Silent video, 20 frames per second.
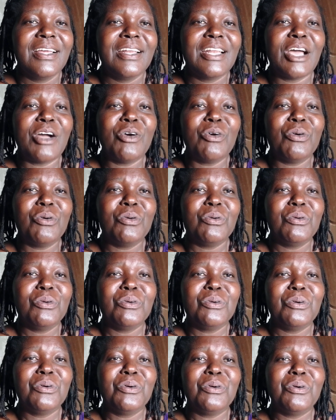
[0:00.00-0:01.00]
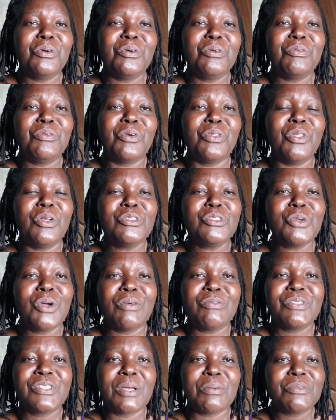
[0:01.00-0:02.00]
Now, for those who
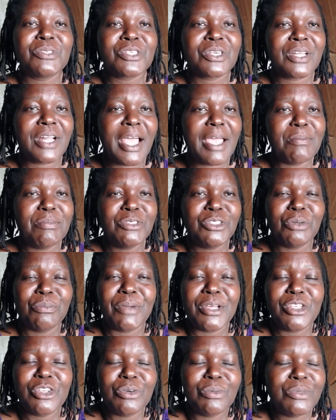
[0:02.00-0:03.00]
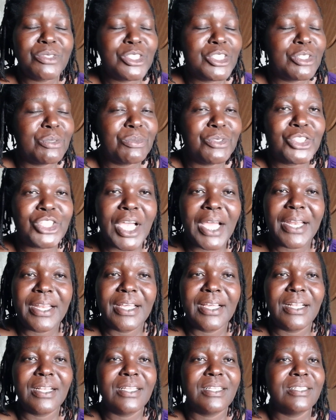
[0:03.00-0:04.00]
have subscribed to my YouTube
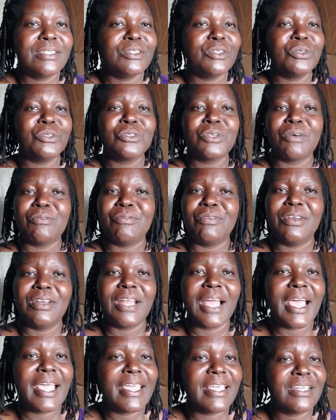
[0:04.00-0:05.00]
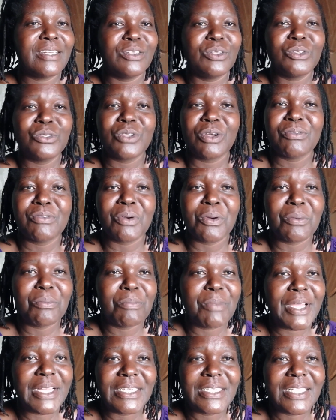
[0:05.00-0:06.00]
channel, those who have liked, those who have
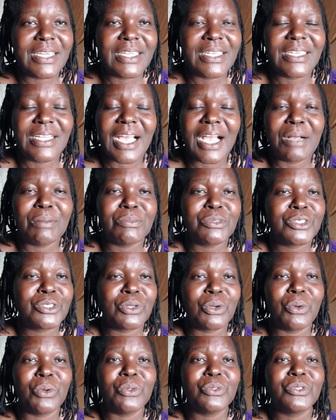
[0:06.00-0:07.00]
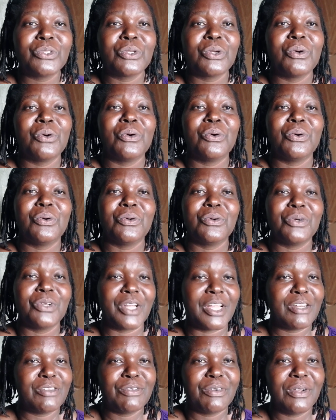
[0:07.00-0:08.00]
commented, I'm so
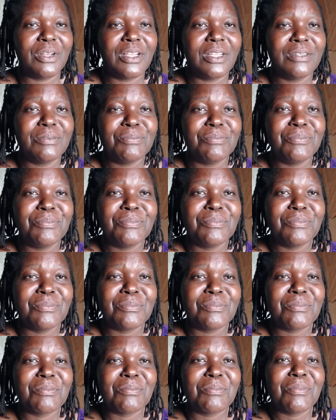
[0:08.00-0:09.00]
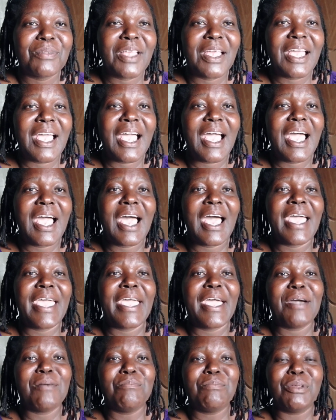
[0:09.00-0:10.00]
grateful. I
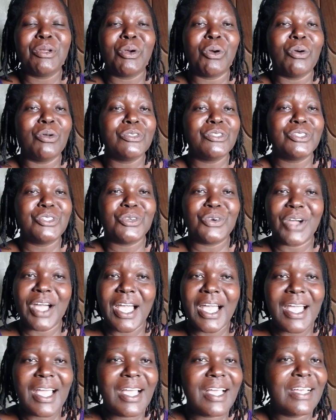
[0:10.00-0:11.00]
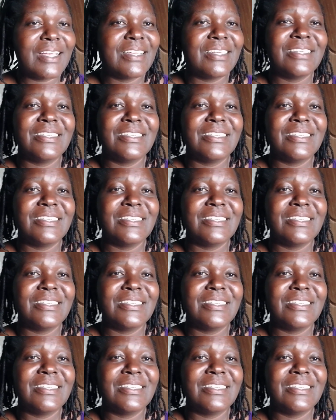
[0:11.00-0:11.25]
am because you are.